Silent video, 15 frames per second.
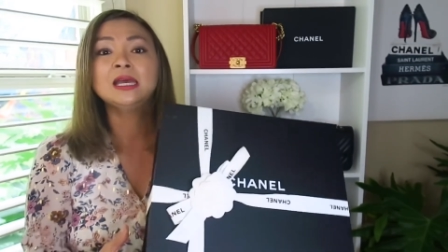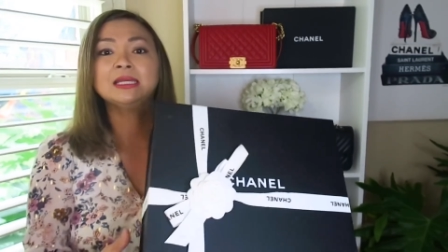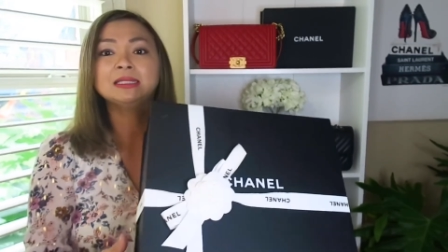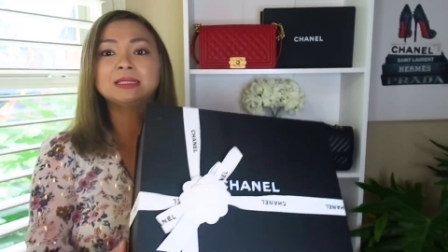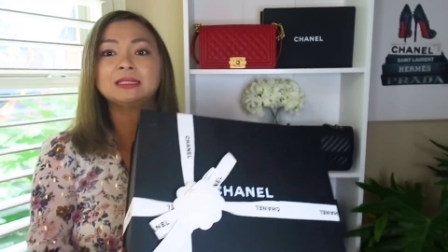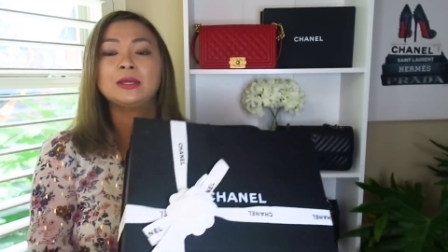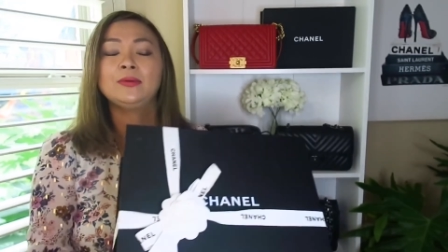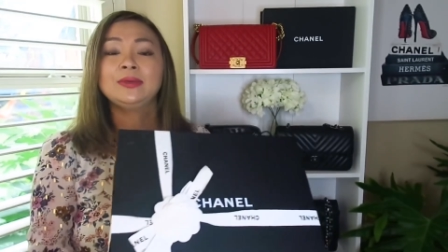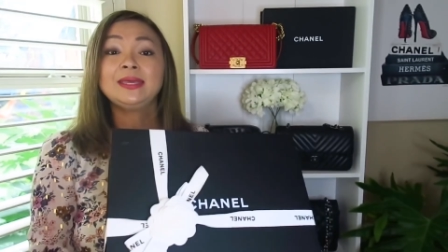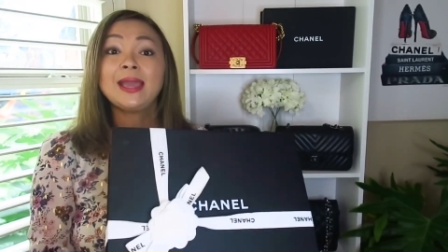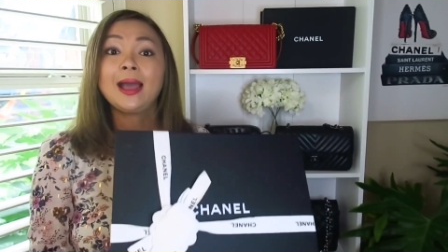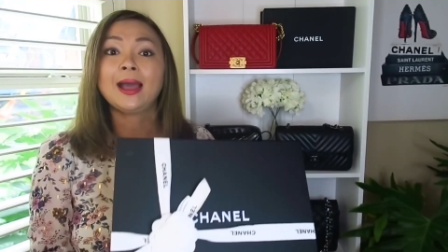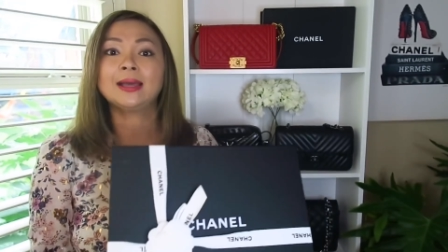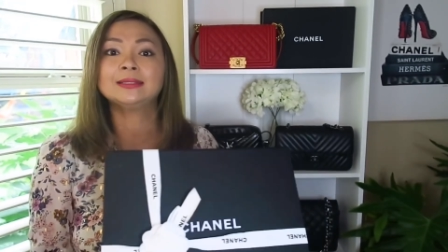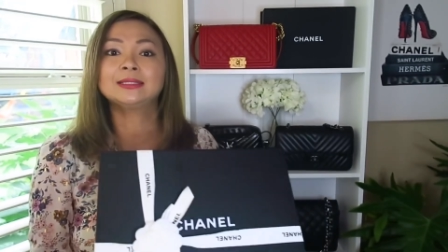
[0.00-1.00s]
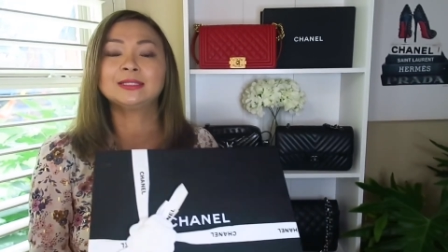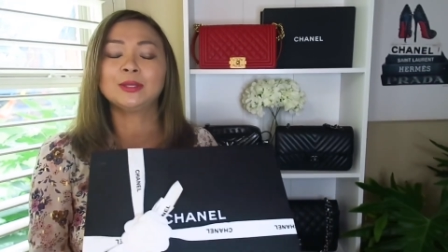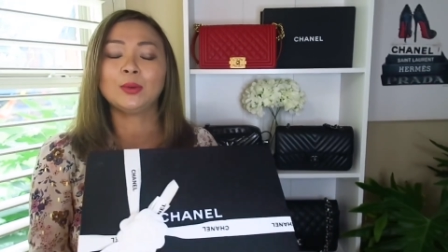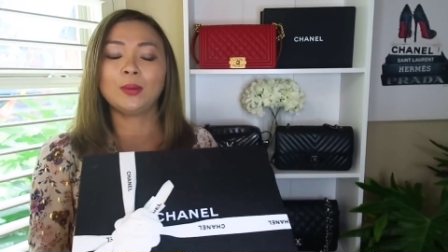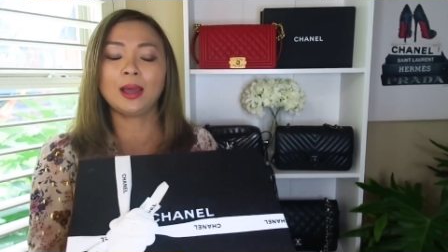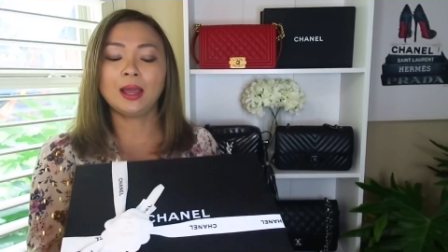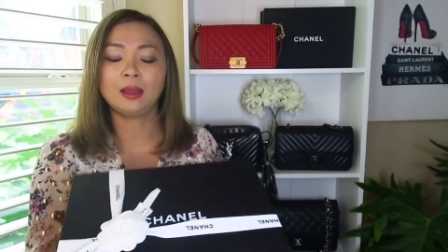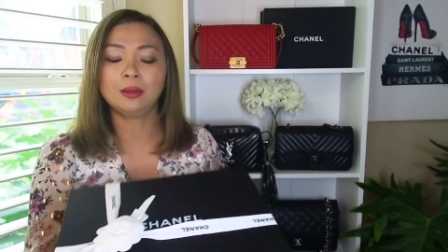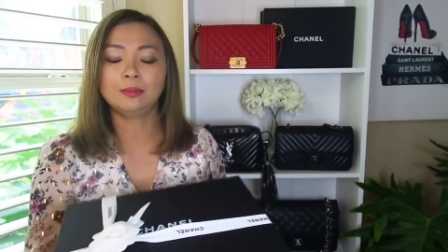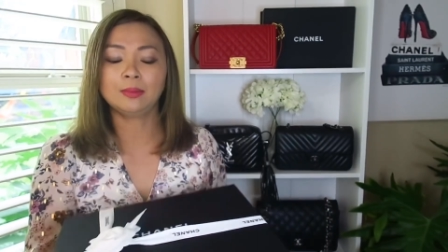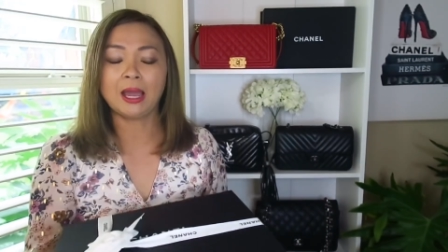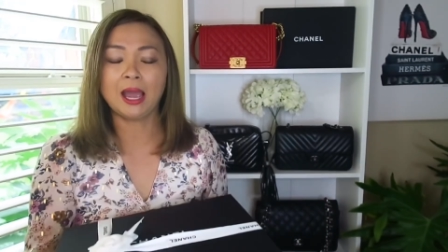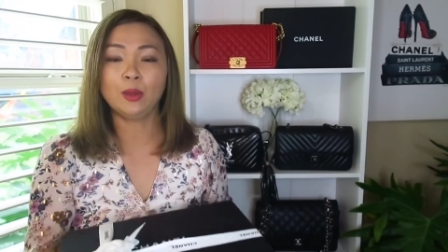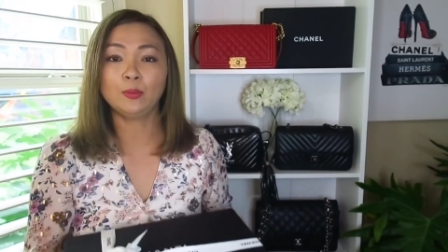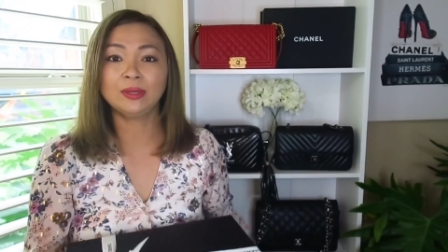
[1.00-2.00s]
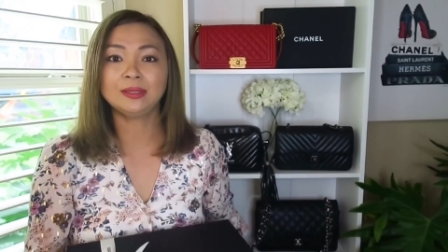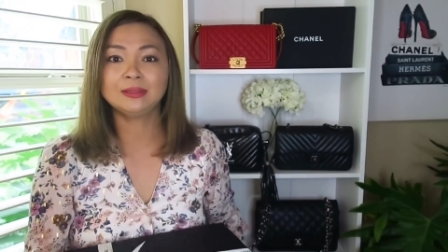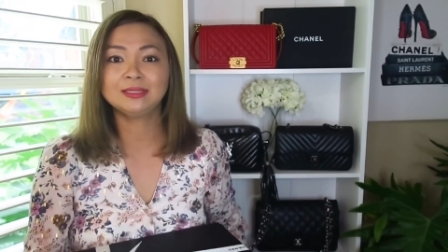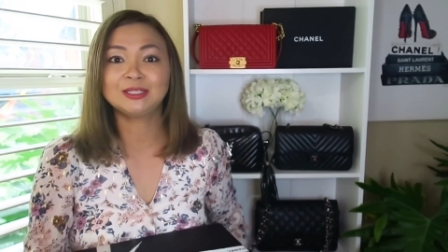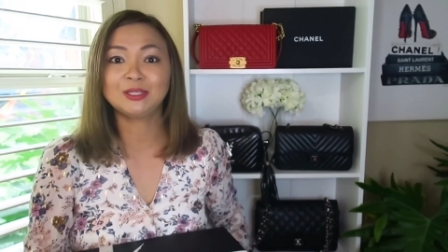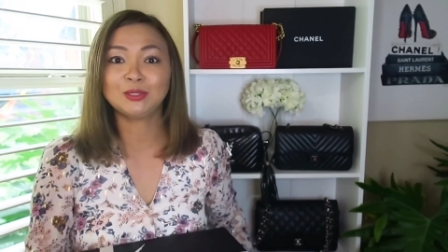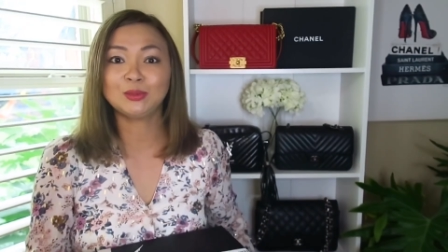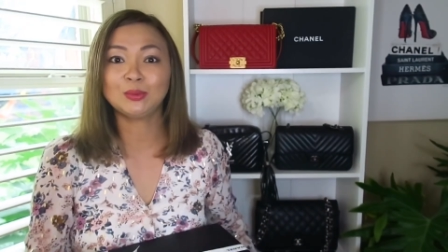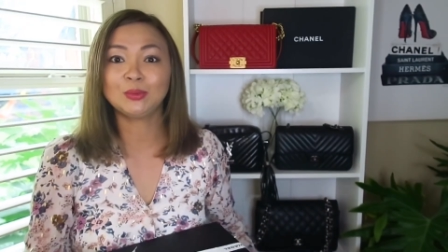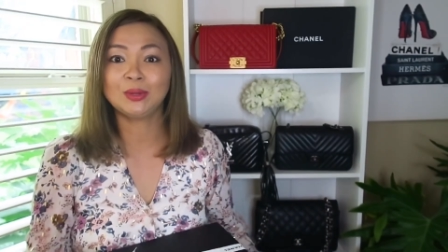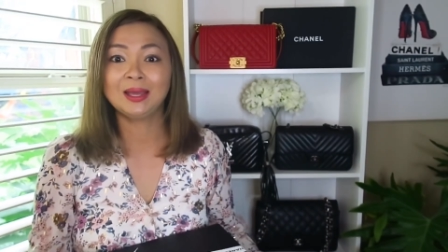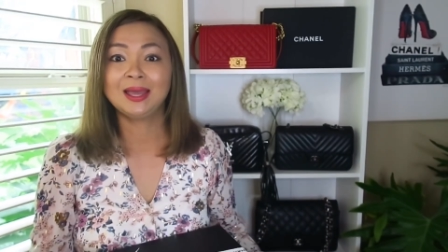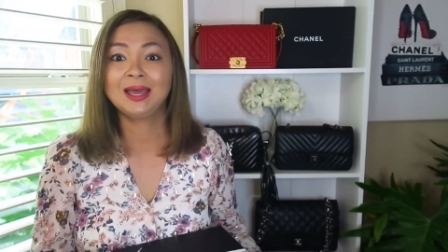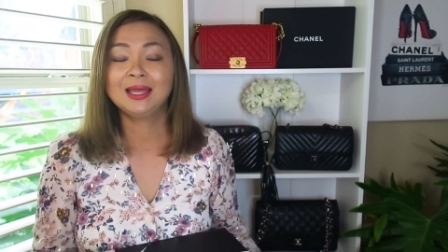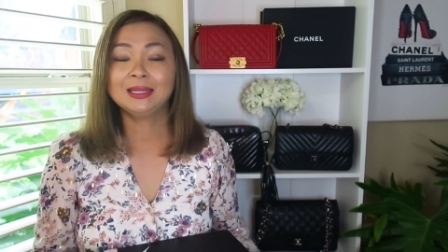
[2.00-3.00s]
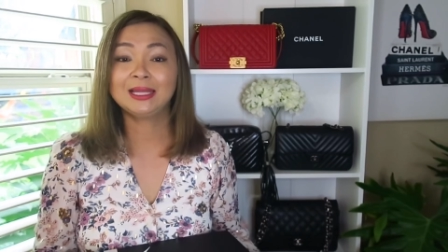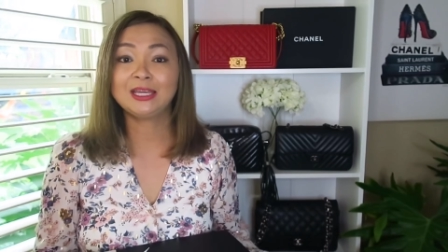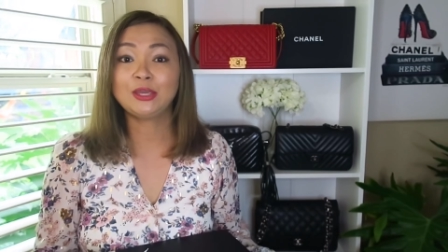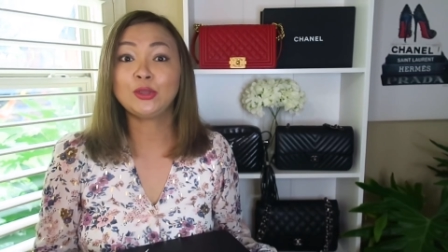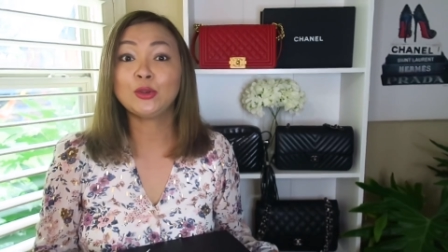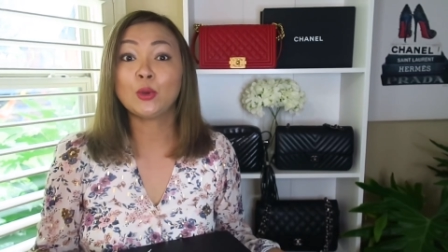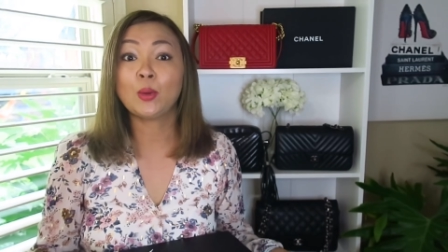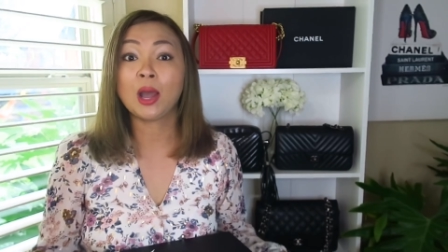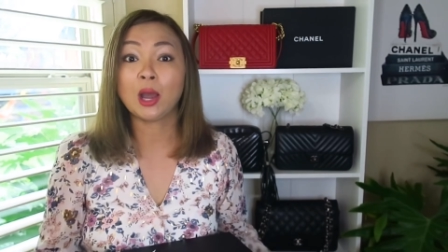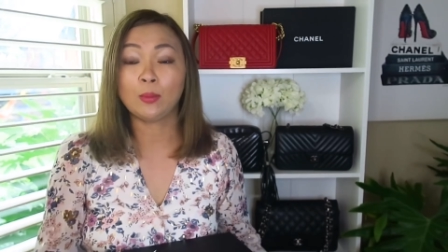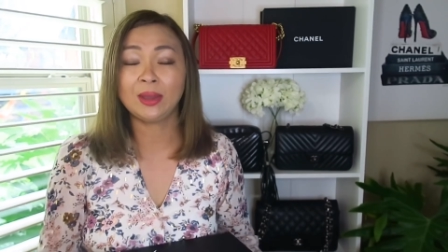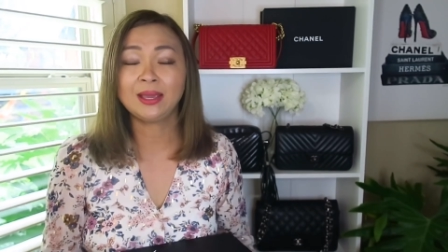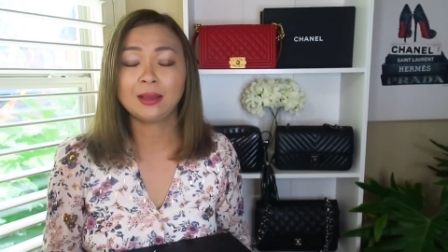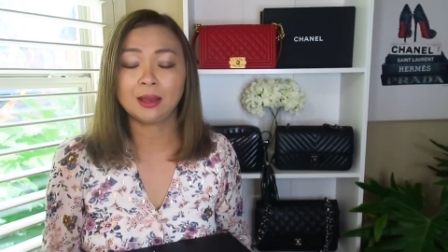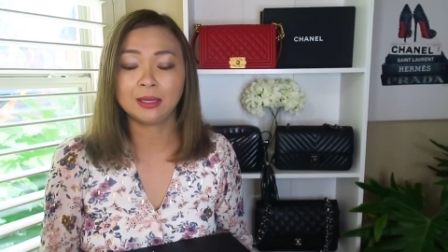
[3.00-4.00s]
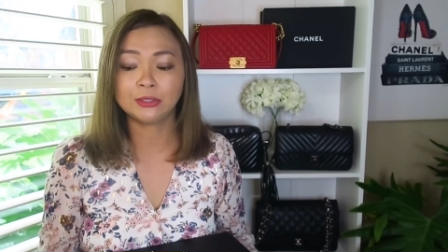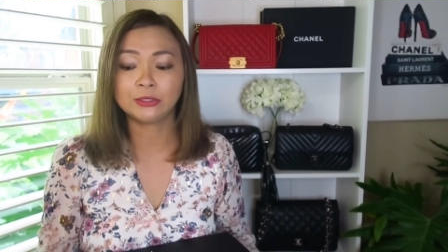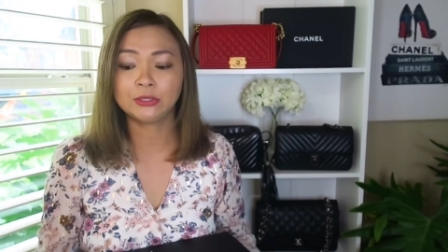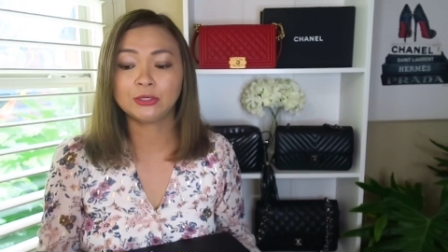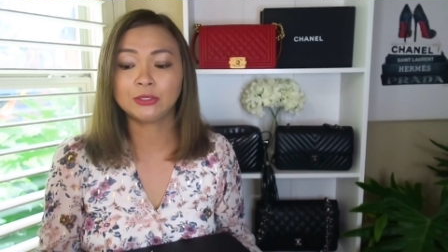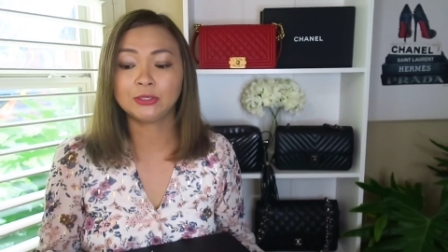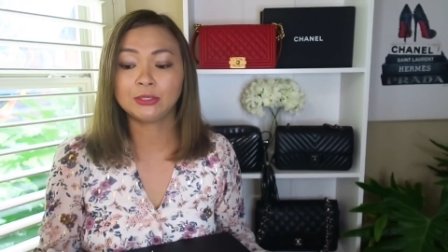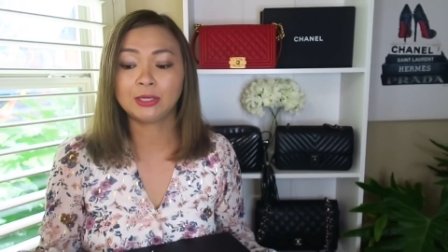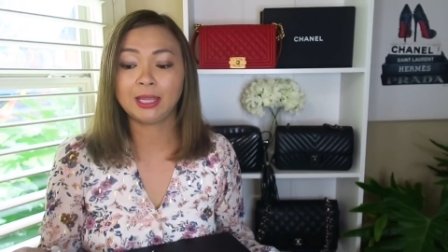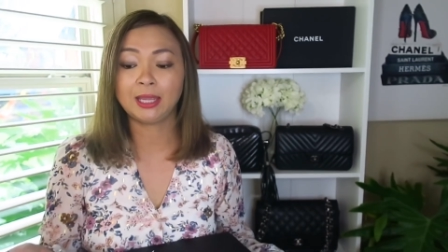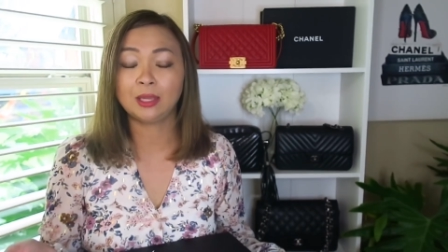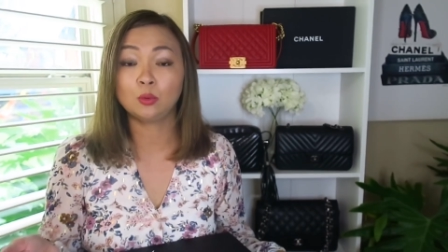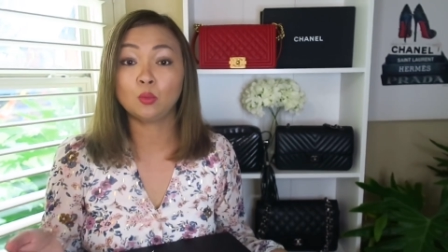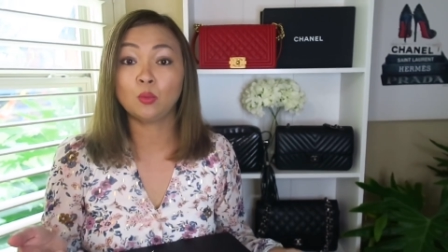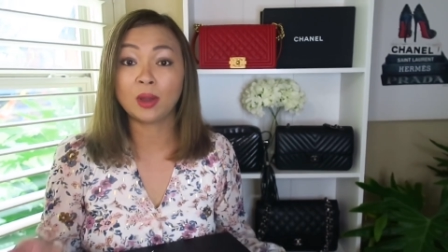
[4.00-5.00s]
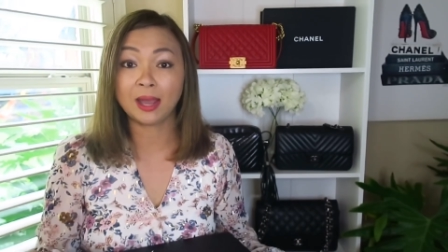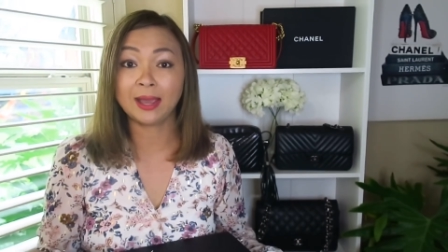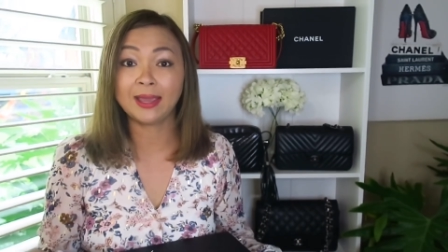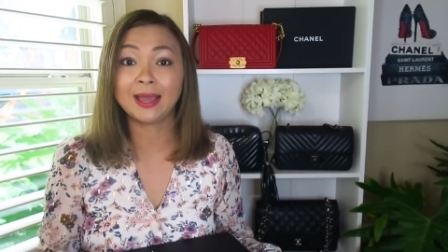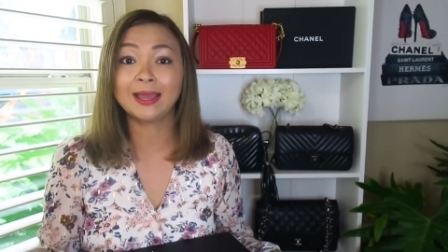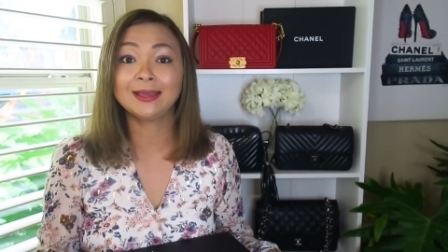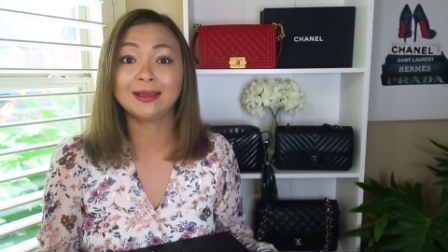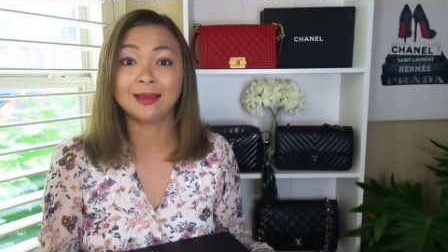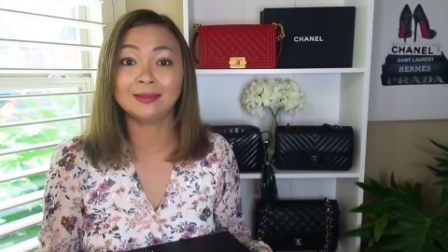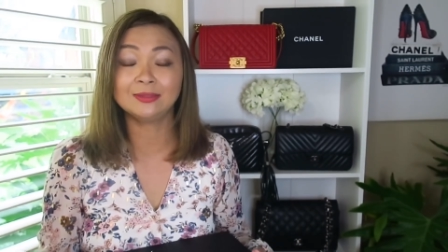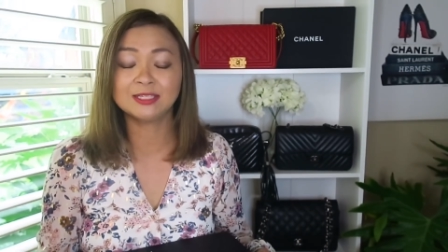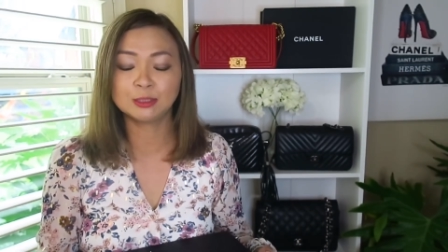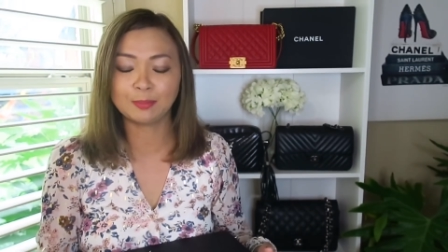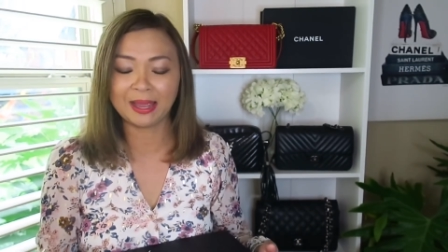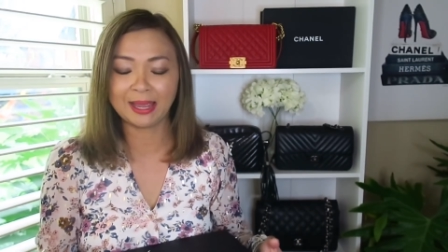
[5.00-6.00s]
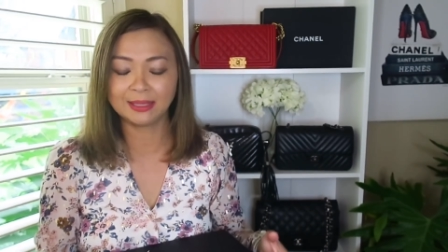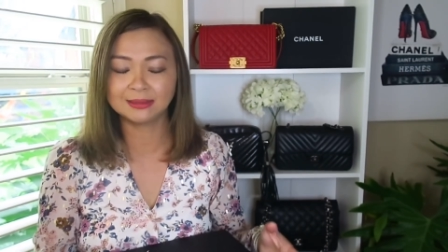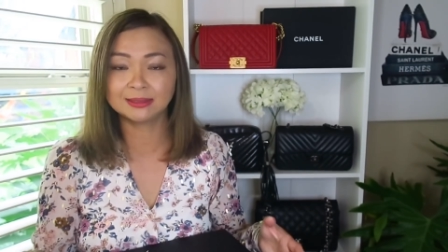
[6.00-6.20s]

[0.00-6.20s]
So yeah, so um, I wanted to let you know how I got her and why I got this bag.